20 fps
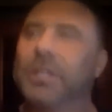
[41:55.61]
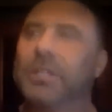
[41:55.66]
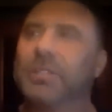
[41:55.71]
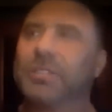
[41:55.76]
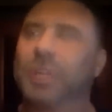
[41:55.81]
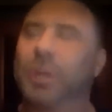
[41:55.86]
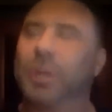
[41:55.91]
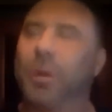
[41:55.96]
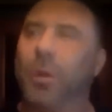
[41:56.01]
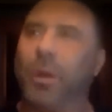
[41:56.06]

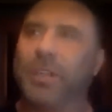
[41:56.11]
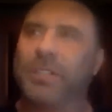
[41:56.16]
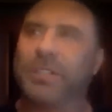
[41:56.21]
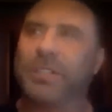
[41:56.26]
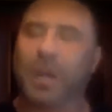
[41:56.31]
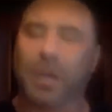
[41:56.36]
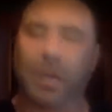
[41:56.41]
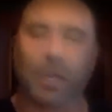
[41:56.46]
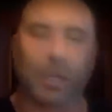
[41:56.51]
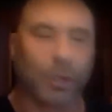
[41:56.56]
So I want to
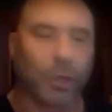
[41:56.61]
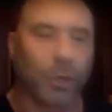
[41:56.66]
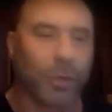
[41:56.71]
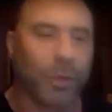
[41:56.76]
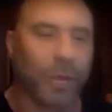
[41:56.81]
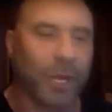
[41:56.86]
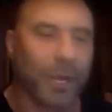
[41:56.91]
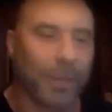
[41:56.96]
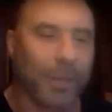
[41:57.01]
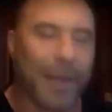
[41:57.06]
talk a little
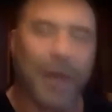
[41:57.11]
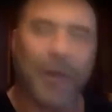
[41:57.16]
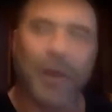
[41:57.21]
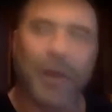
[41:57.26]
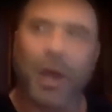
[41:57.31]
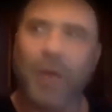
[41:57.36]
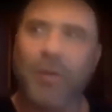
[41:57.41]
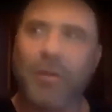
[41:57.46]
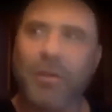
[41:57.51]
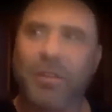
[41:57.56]
bit
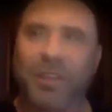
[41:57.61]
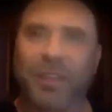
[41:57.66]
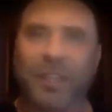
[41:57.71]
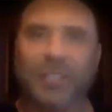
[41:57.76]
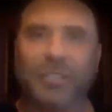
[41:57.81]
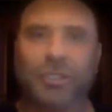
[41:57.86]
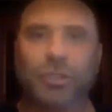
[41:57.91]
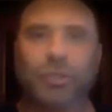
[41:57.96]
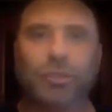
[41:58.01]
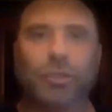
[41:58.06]
about other
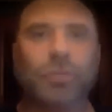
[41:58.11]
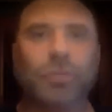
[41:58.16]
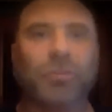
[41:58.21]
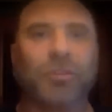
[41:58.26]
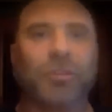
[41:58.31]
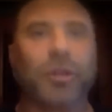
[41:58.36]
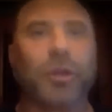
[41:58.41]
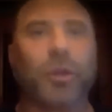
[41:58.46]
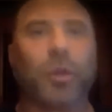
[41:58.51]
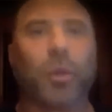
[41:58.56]
things you do
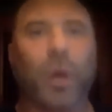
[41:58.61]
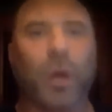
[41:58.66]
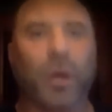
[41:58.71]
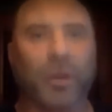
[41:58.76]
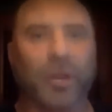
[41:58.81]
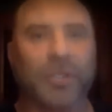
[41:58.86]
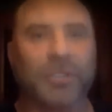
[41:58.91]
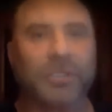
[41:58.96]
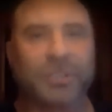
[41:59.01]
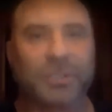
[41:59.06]
for your
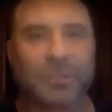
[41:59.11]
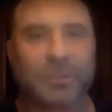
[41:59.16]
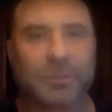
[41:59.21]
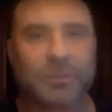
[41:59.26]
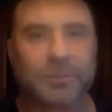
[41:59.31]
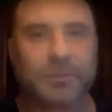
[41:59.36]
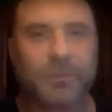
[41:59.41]
wellness.